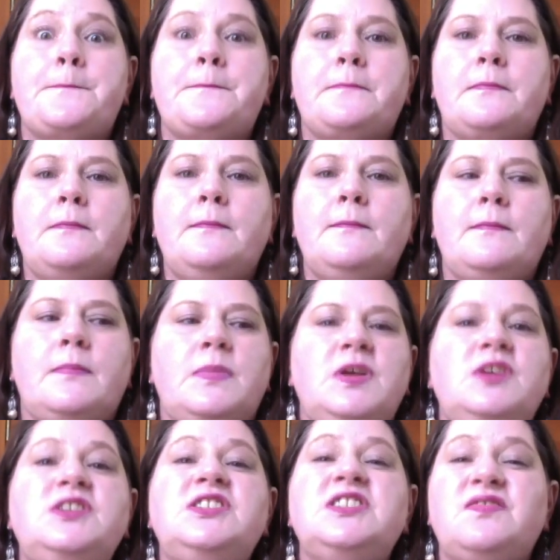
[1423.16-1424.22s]
mm.
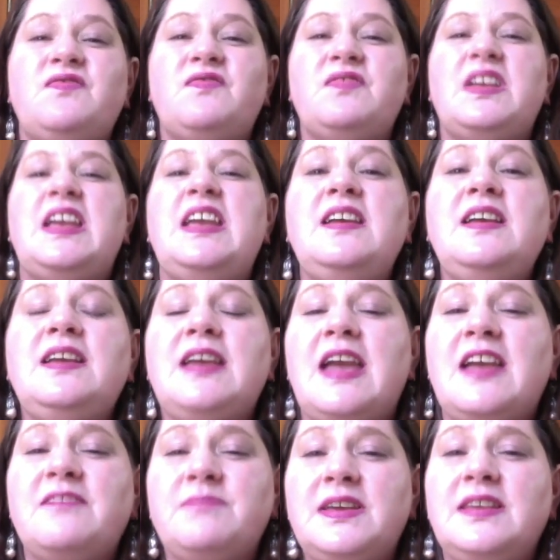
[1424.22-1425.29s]
he just he
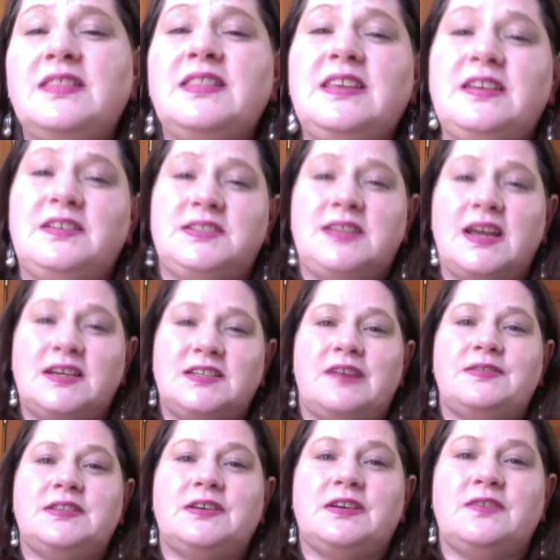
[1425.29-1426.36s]
gave me the intersection I
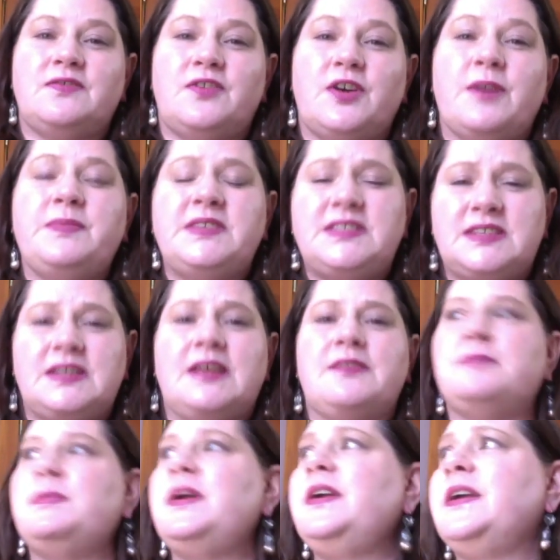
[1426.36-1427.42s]
was looking for. He's a
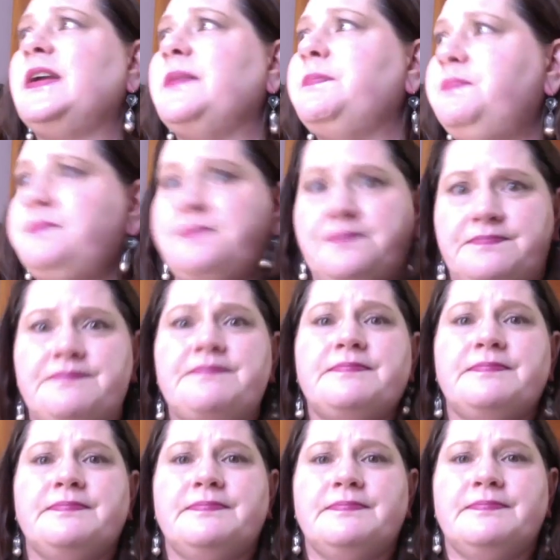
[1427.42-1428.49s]
Native American.
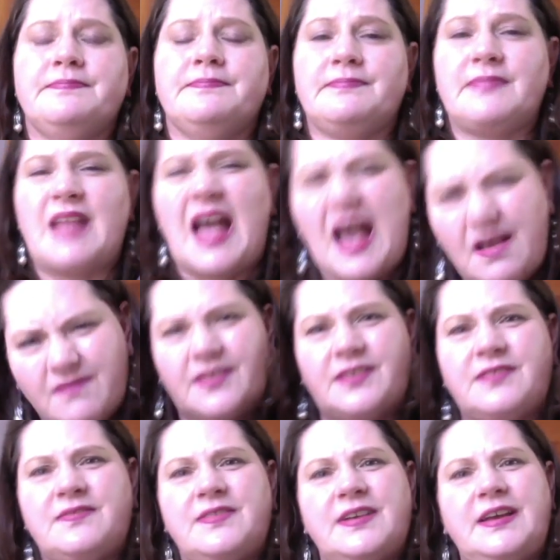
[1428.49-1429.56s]
I'm
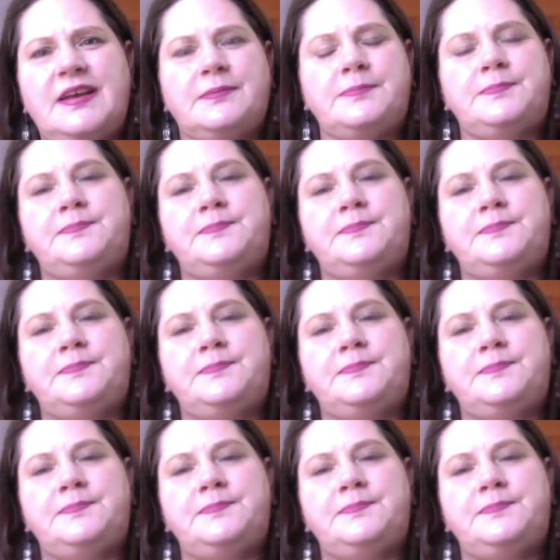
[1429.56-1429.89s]
voting for him